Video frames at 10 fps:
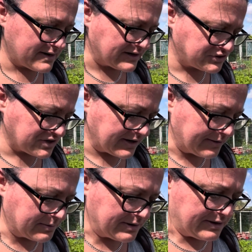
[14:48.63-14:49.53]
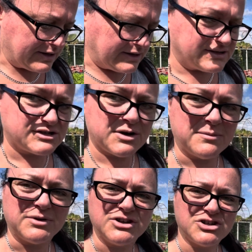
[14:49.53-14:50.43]
as you know. So I'm
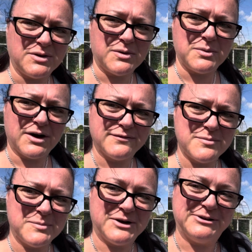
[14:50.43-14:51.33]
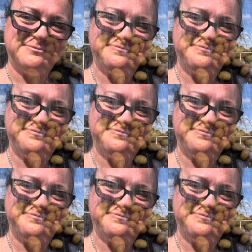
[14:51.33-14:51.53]
going to show you what we got from them all.